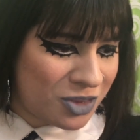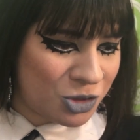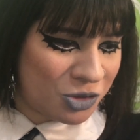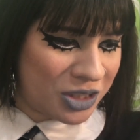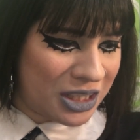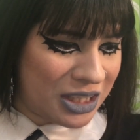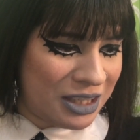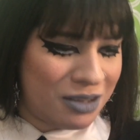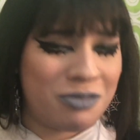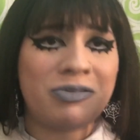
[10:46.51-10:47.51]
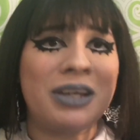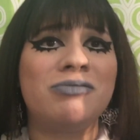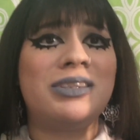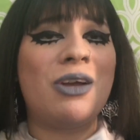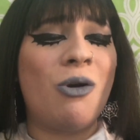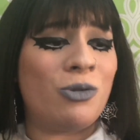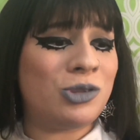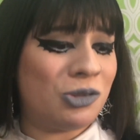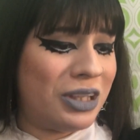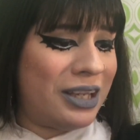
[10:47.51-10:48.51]

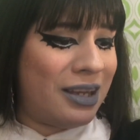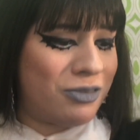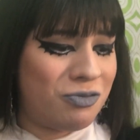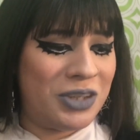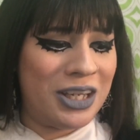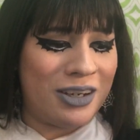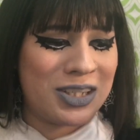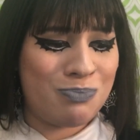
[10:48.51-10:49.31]
35003 Fierce